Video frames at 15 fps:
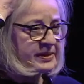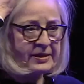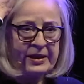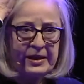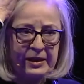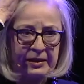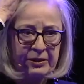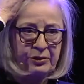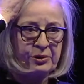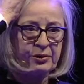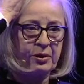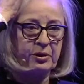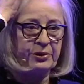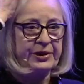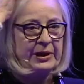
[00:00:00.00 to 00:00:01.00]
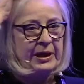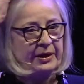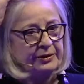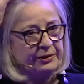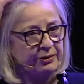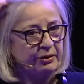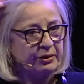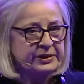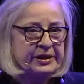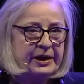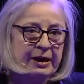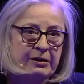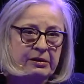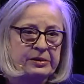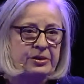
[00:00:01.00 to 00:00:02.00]
sneaking into all the London
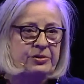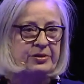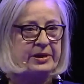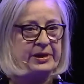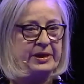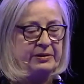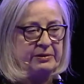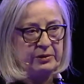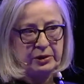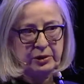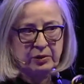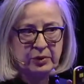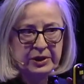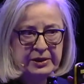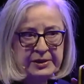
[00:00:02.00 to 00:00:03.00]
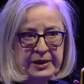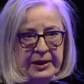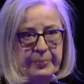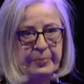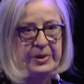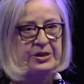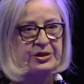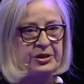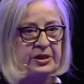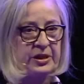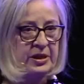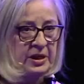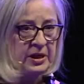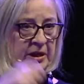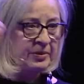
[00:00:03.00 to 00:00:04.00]
hotels, trying, with a tape measure,
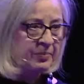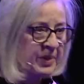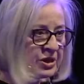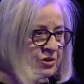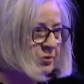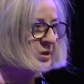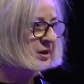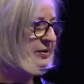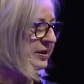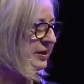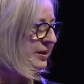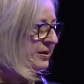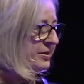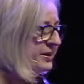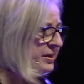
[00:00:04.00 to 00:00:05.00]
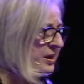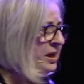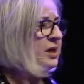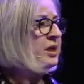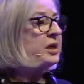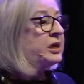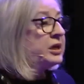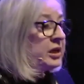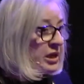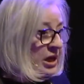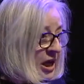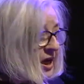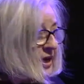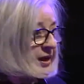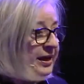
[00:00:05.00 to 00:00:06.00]
measuring things,
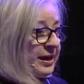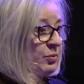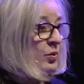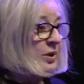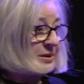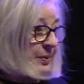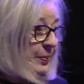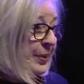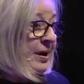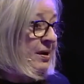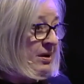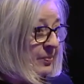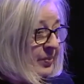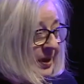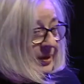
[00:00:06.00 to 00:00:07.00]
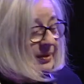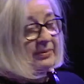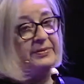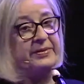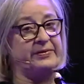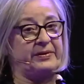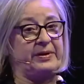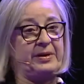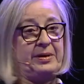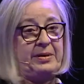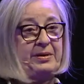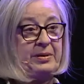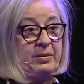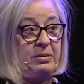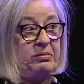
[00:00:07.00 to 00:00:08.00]
learning what a bar means,
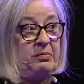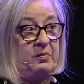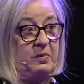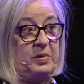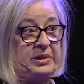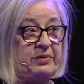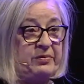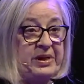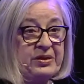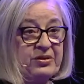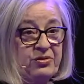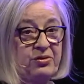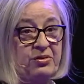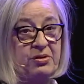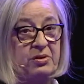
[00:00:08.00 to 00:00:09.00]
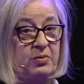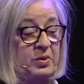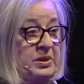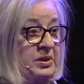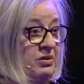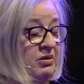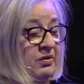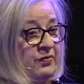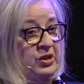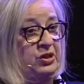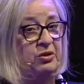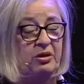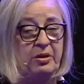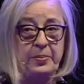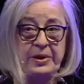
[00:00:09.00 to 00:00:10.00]
what a restaurant, what a coffee
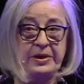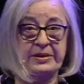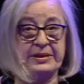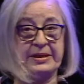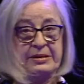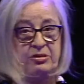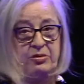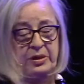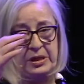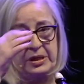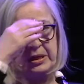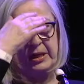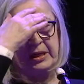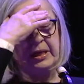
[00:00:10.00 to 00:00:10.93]
shop, etc.